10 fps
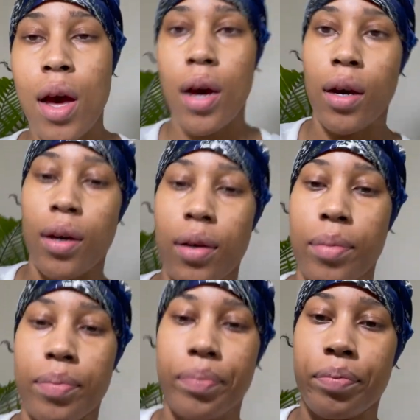
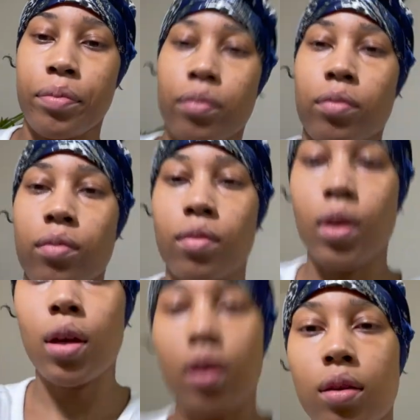Um
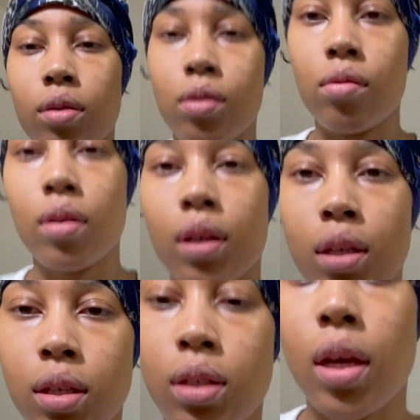I don't know, I
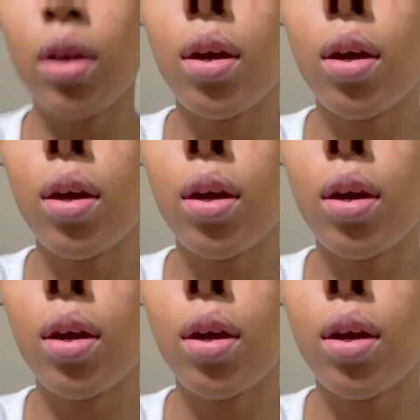can set you